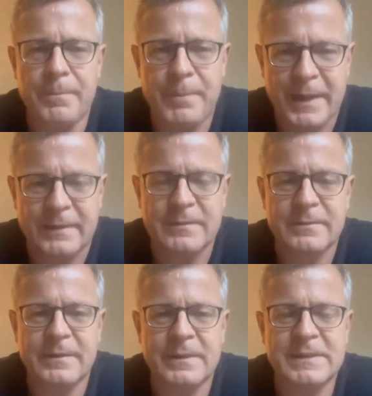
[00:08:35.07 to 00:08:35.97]
But
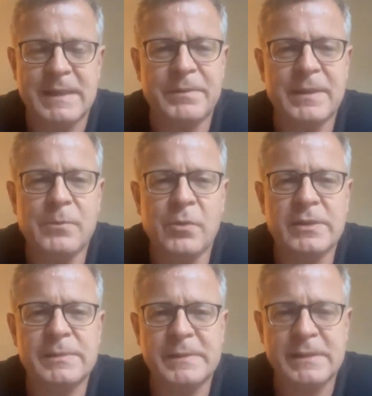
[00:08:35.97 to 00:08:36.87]
there's something more
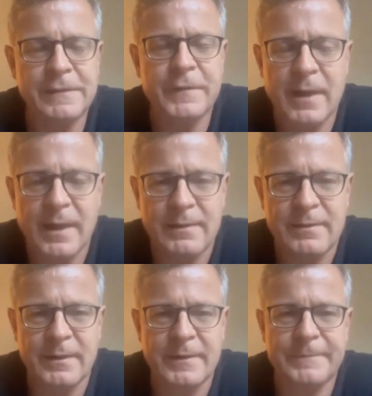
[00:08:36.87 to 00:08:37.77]
specific, I
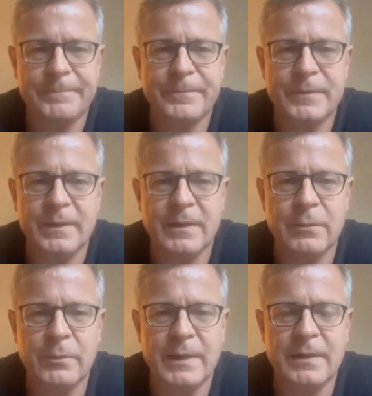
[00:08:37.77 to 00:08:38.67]
think,
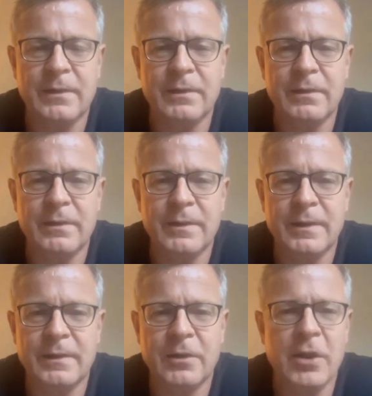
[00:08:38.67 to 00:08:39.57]
we can
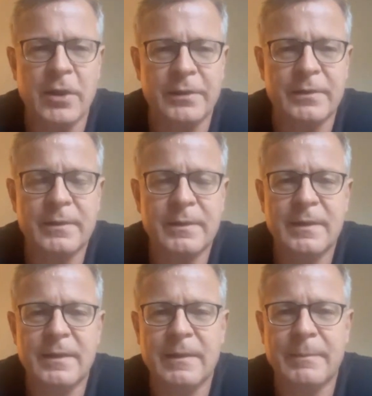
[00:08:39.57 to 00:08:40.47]
learn
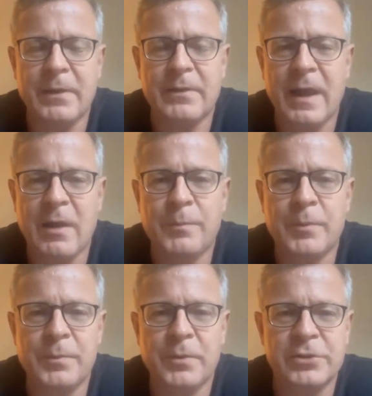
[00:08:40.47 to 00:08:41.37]
about how
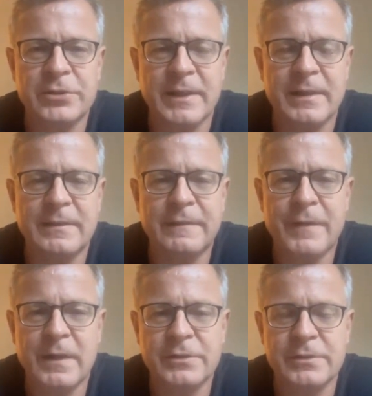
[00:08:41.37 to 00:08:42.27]
proportionality
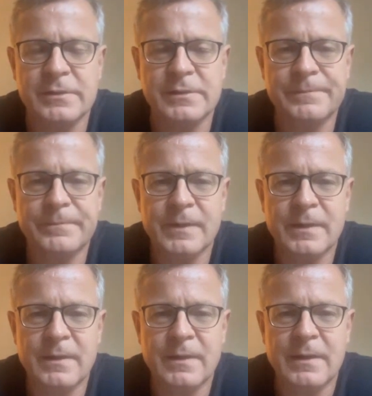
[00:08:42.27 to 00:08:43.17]
functions
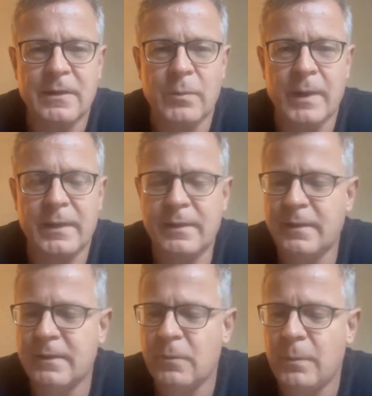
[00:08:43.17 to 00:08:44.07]

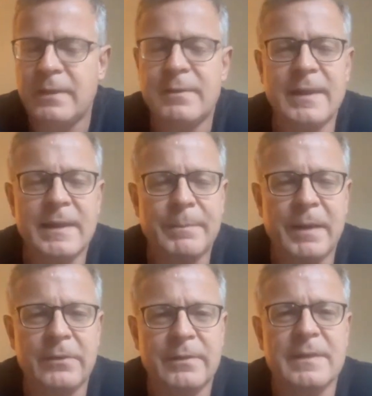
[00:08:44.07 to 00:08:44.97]
when we think
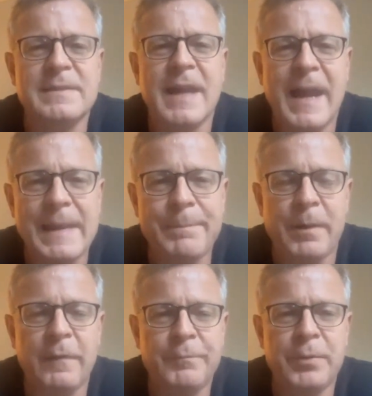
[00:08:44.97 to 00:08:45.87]
about the
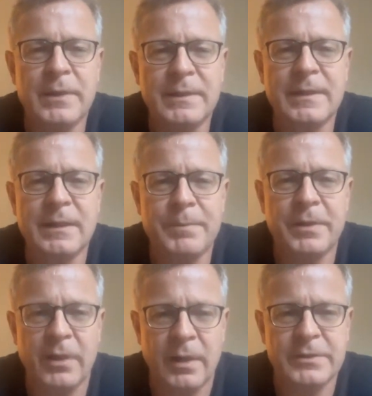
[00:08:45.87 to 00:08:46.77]
type of political
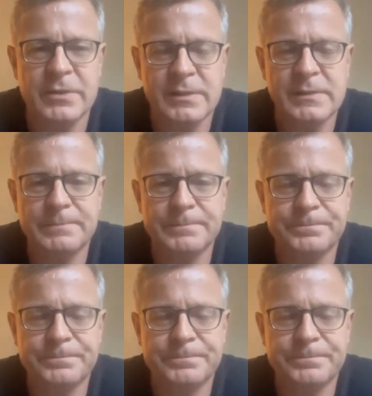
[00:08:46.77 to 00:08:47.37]
pathologies